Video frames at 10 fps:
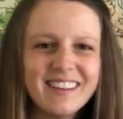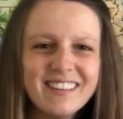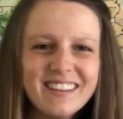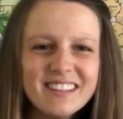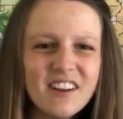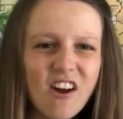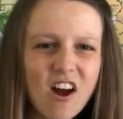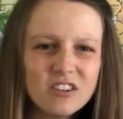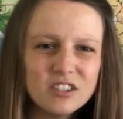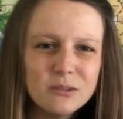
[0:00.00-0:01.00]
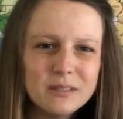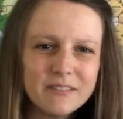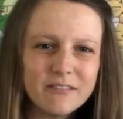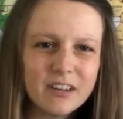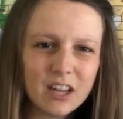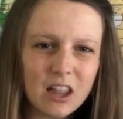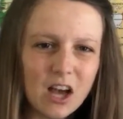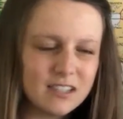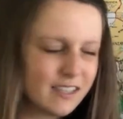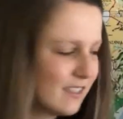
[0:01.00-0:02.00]
These are our two different
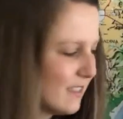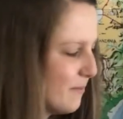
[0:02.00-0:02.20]
clauses.